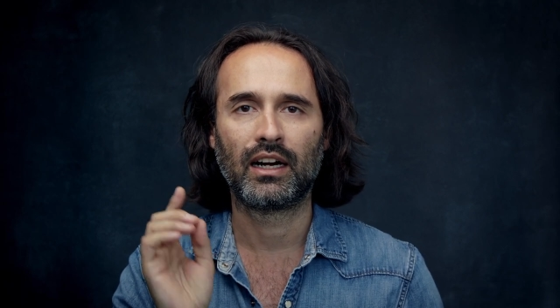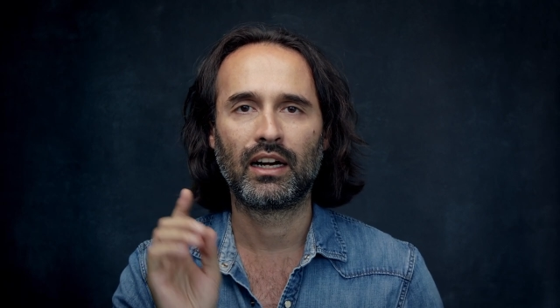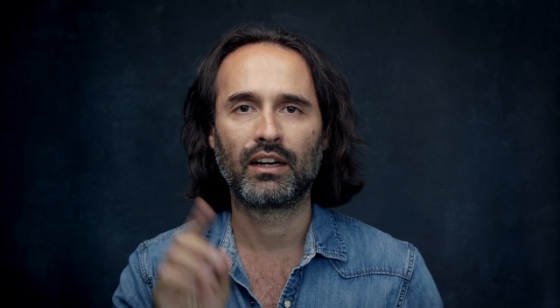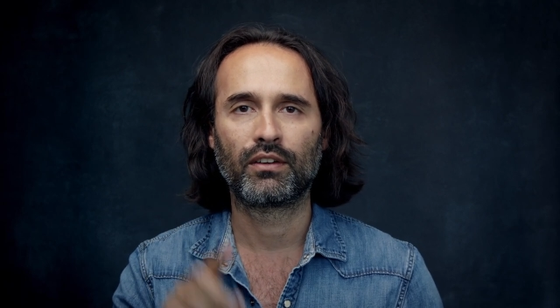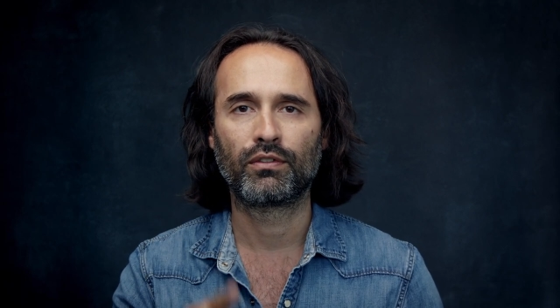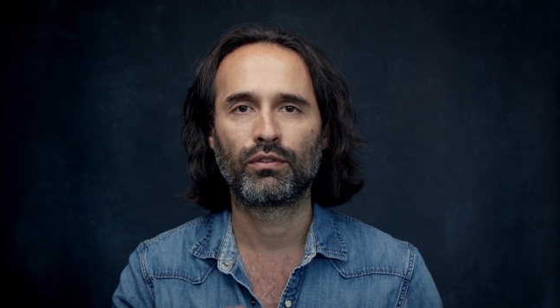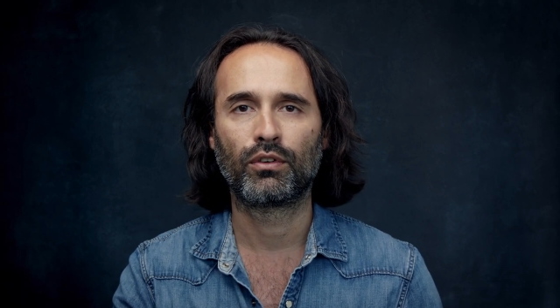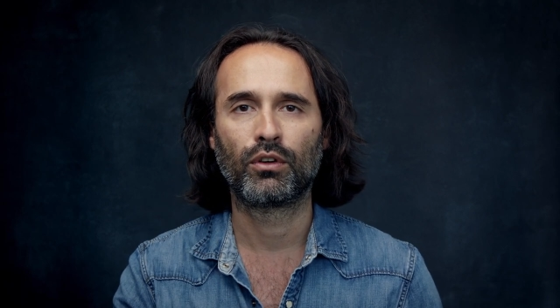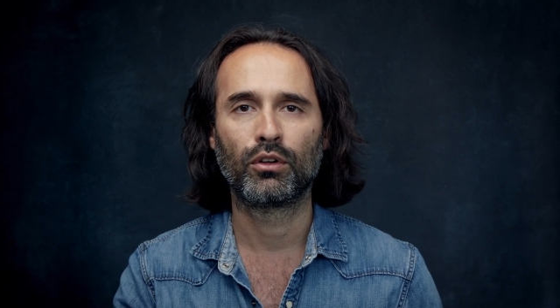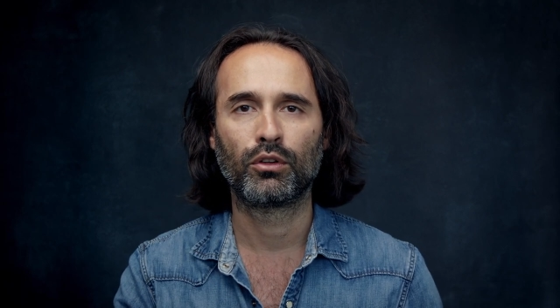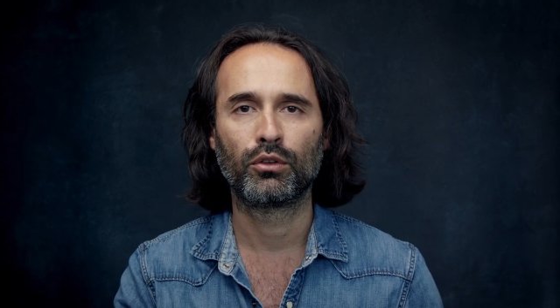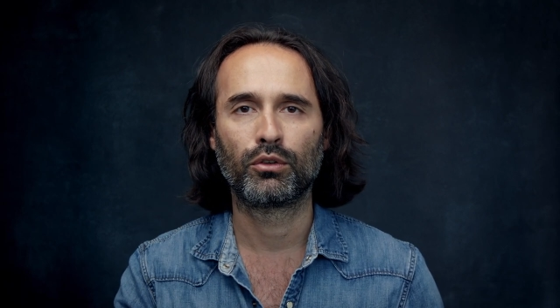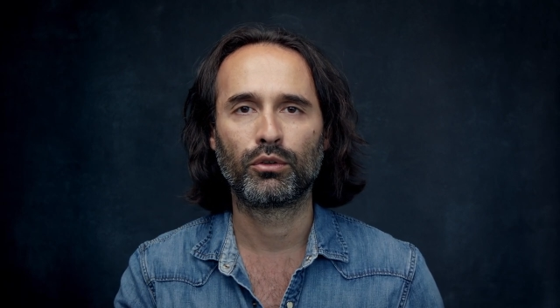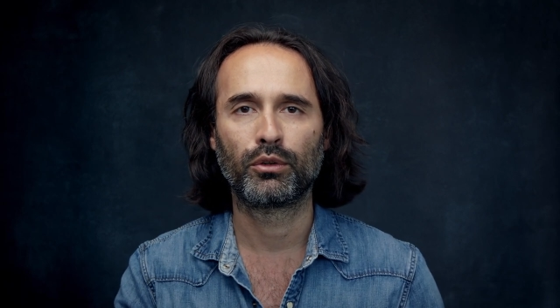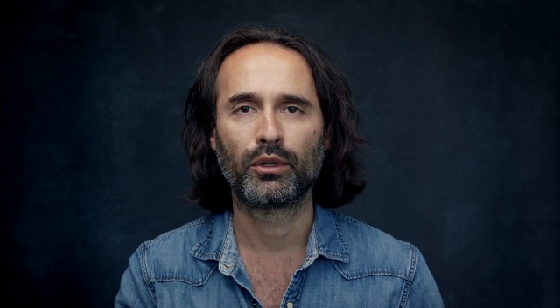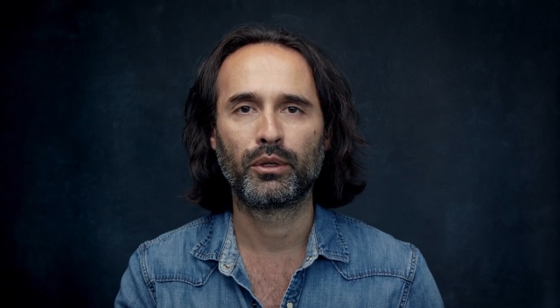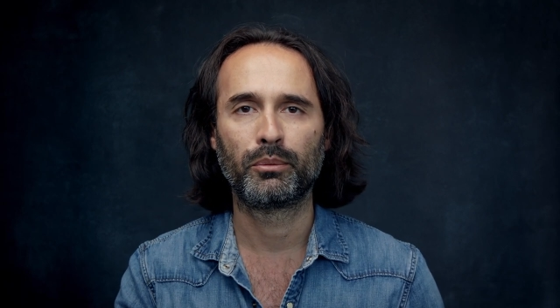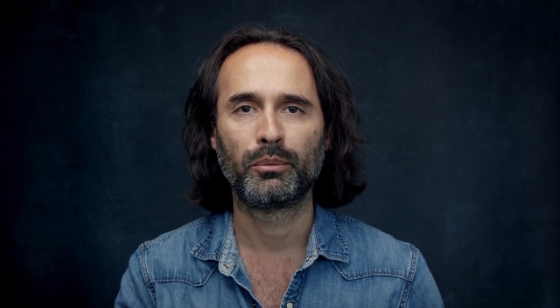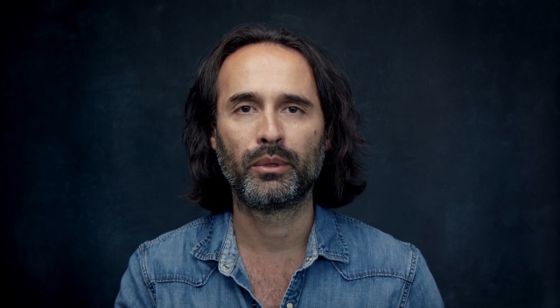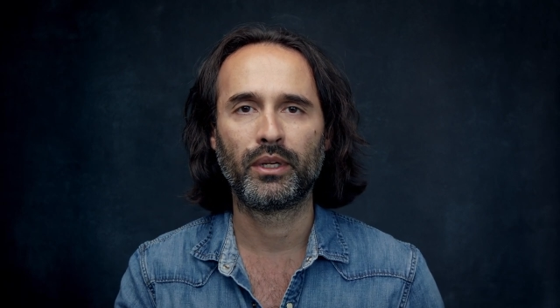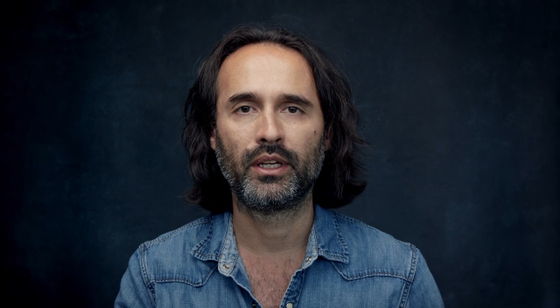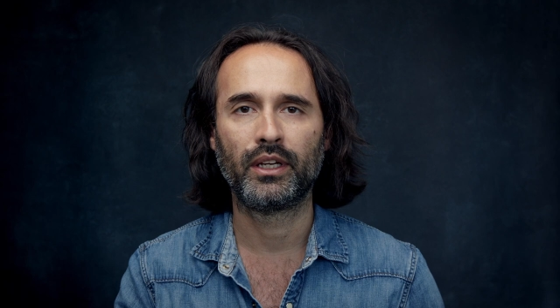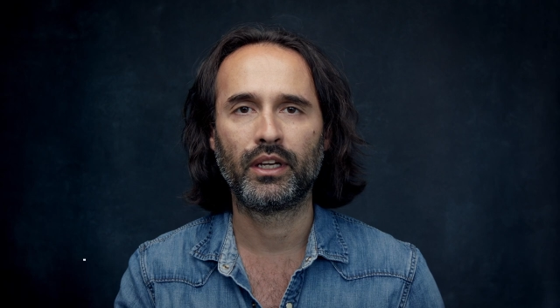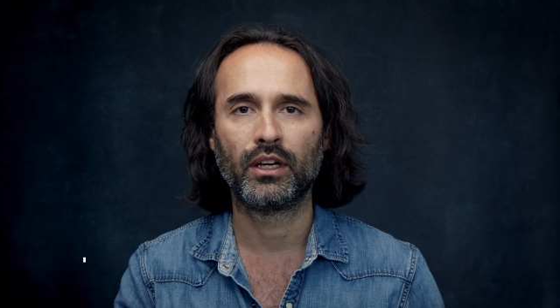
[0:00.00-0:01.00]
are
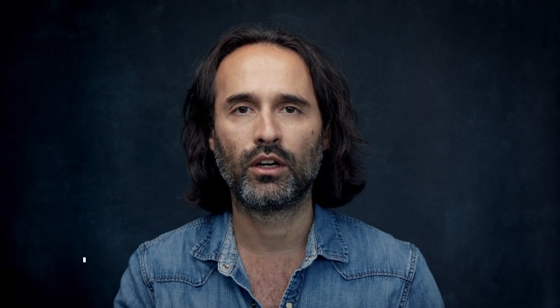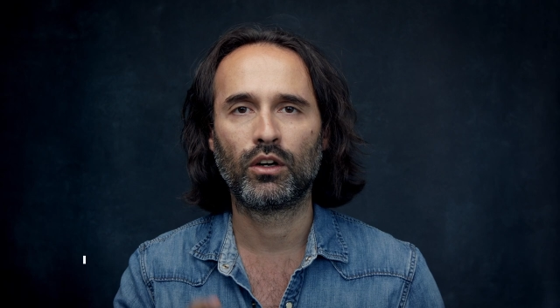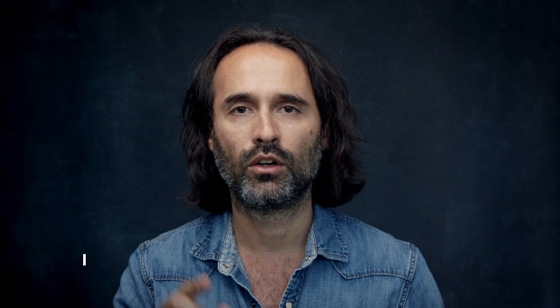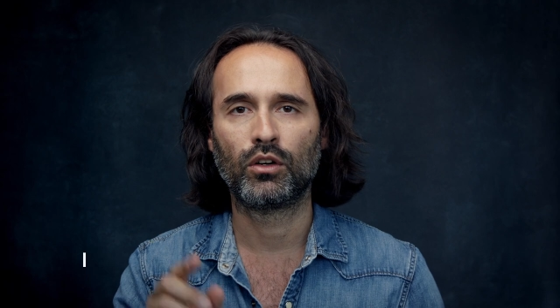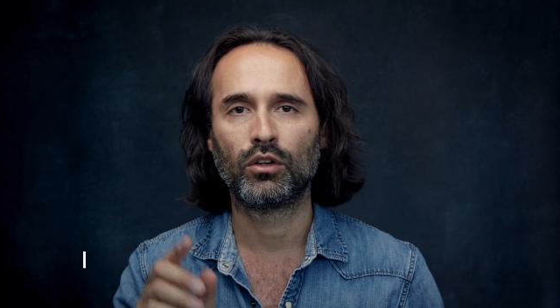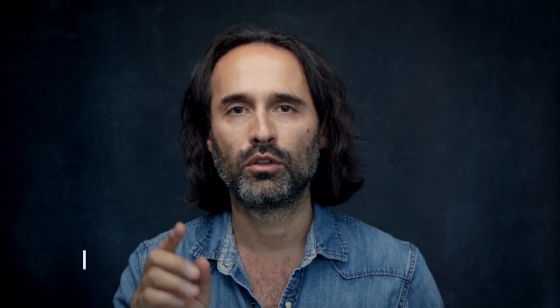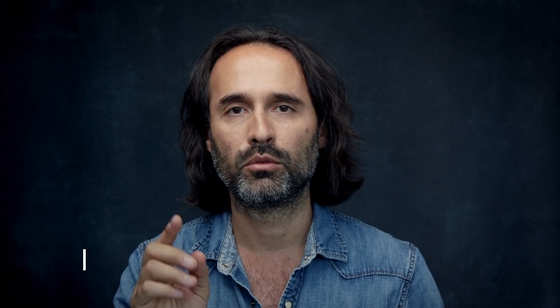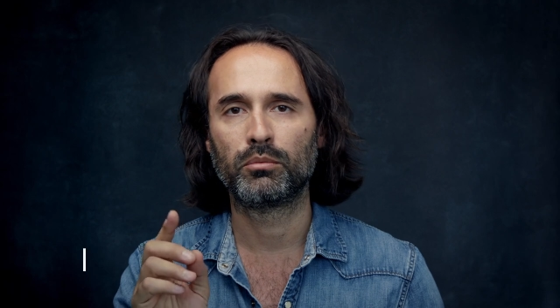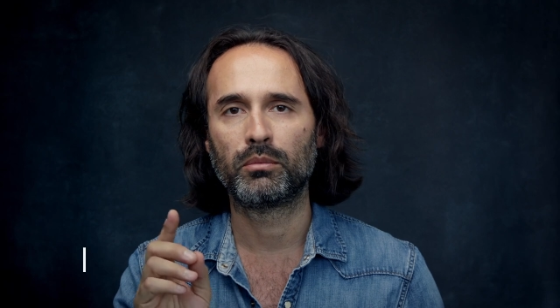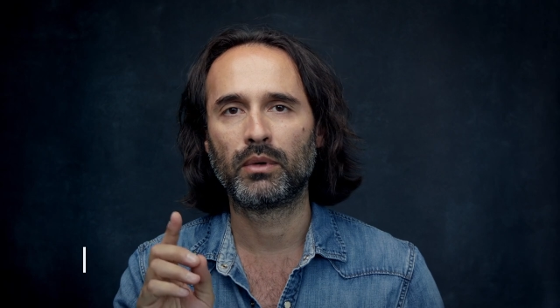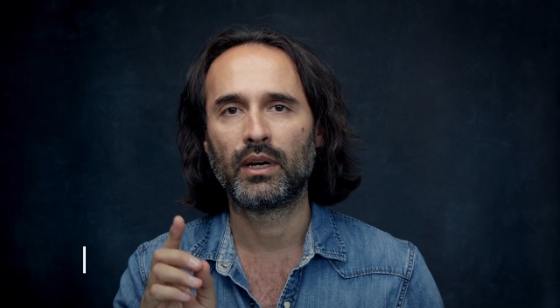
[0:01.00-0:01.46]
following me on